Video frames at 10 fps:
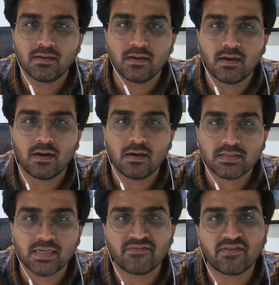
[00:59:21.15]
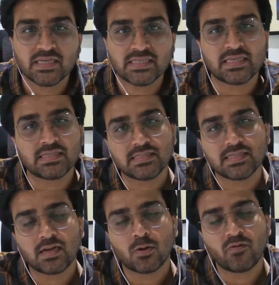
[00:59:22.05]
certifications
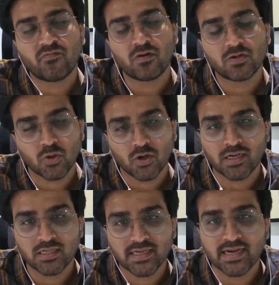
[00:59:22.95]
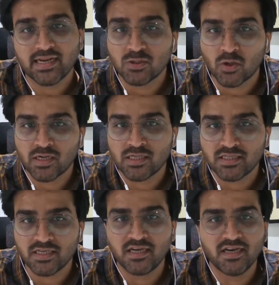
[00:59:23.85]
are good for getting
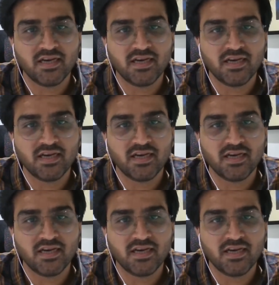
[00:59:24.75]
shortlisted,